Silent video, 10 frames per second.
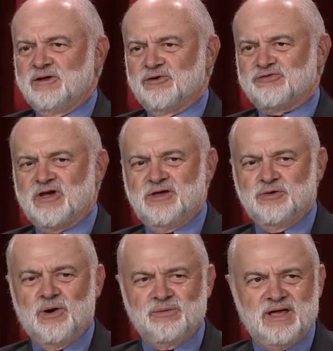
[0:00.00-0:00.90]
say you
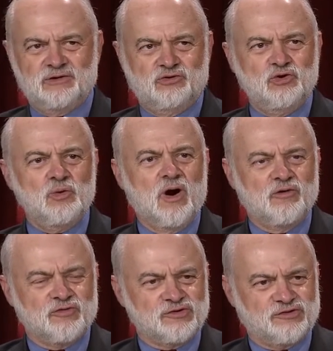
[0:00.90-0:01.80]
don't get
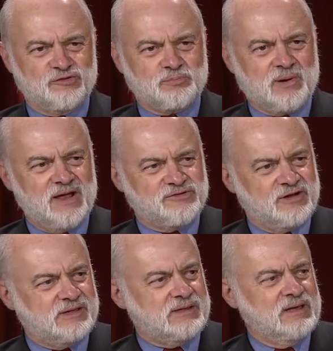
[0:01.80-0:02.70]
do-overs as
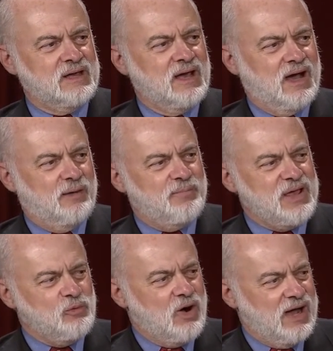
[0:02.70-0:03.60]
president.
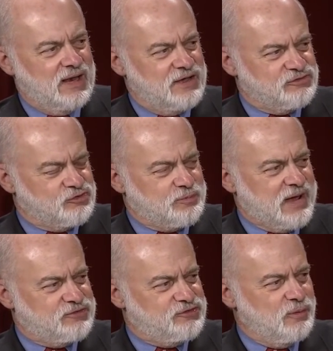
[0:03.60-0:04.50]
Meanwhile, I
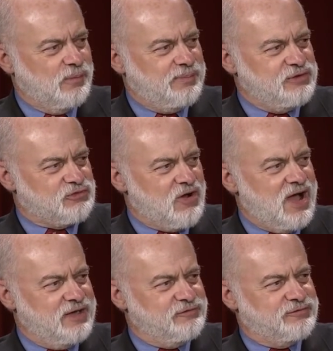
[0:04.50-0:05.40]
suspect she will be
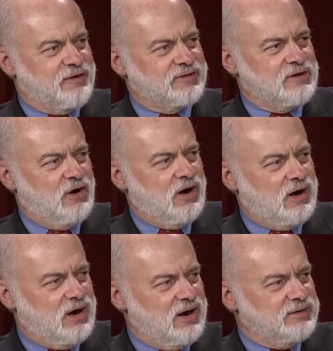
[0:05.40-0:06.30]
trying very
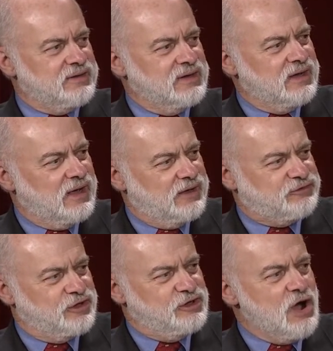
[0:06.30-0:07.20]
hard
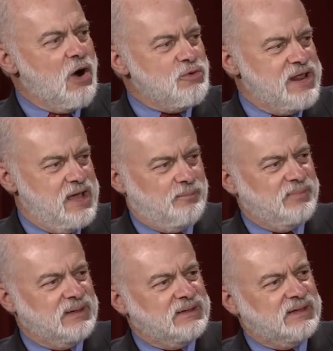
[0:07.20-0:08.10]
to goad him
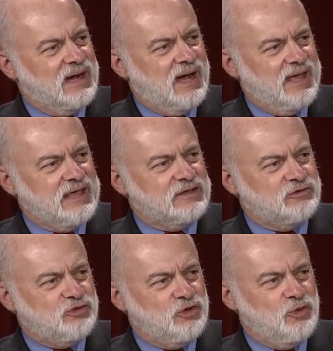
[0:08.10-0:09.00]

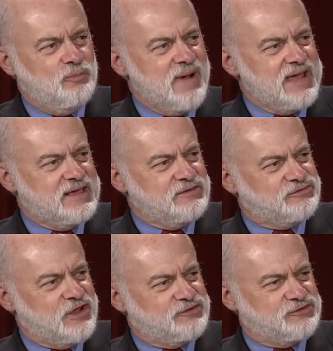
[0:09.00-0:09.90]
into making
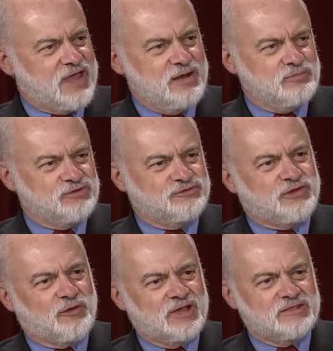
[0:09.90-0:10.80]
such statements
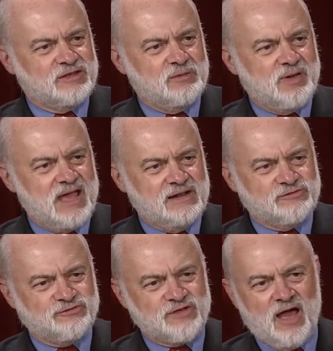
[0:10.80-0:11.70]
during the debate
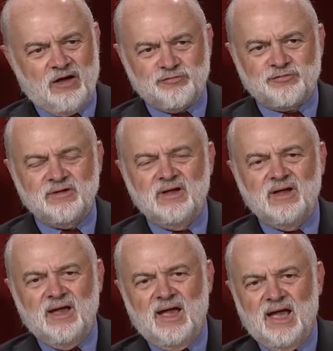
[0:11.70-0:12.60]
itself.
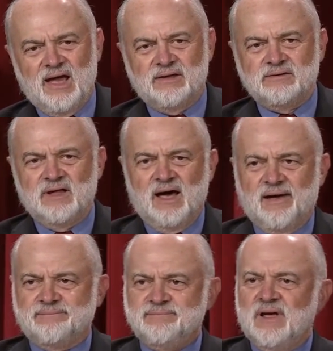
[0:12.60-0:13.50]
And
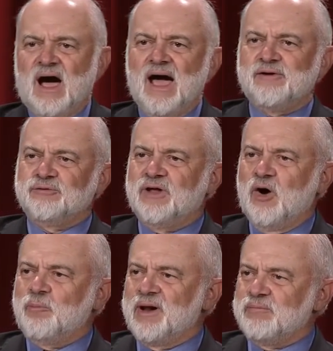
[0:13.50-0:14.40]
I don't
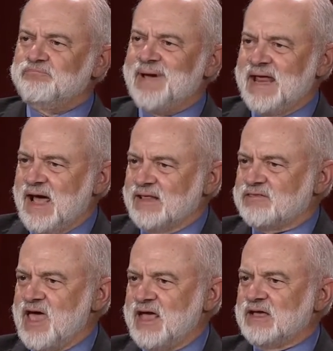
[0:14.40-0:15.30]
know, but it may not
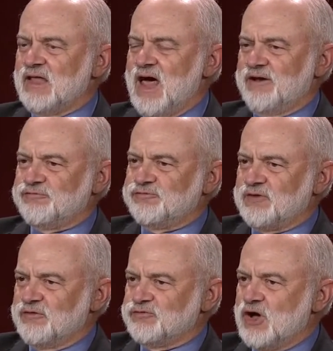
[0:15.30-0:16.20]
take a lot
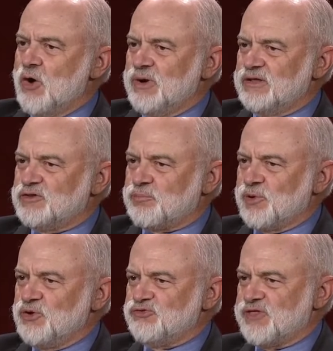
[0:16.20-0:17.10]
of goading to
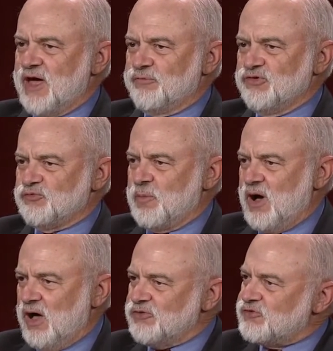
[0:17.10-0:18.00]
produce that
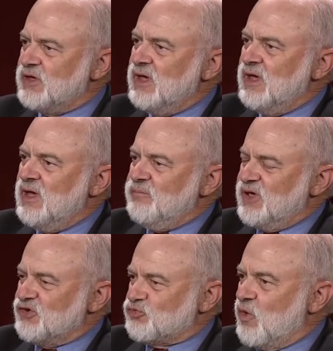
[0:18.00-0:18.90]
response.
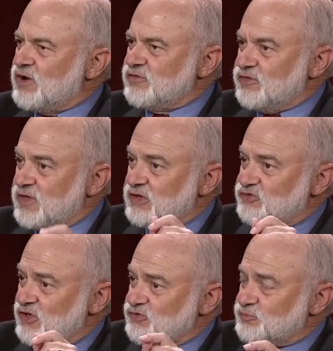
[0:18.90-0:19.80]
Because one of the things
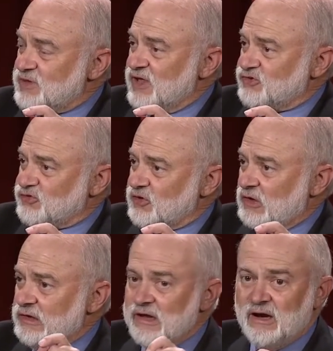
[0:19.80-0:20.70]
that's
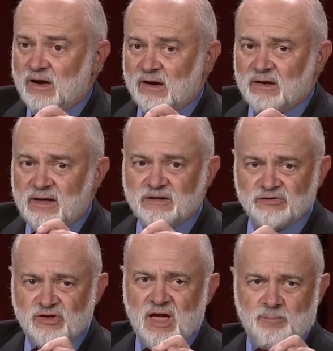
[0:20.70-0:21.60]
clear in
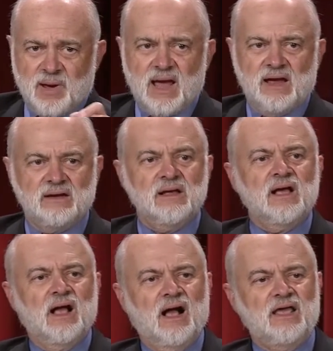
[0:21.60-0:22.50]
this campaign
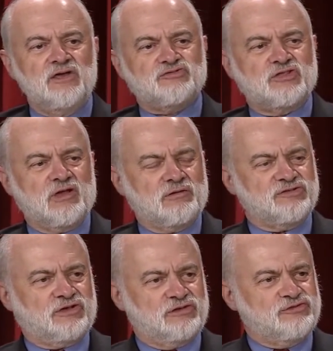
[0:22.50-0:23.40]
is that there
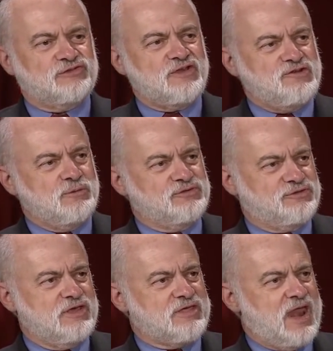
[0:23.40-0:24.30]
is a
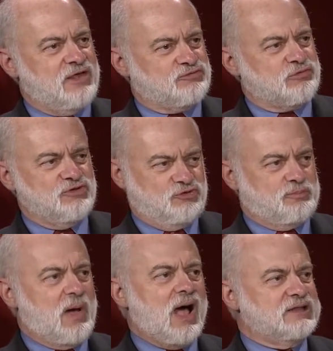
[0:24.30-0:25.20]
constituency that has
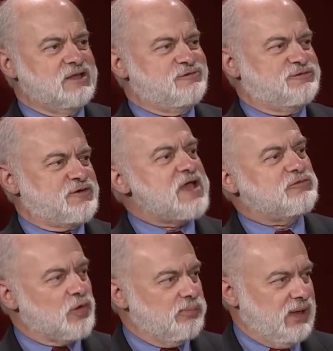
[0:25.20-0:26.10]
responded
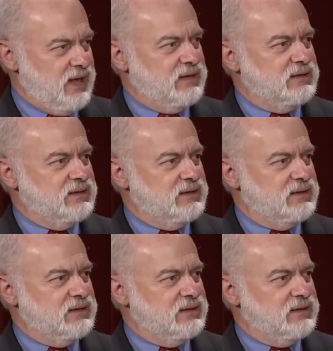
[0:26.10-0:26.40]
favorably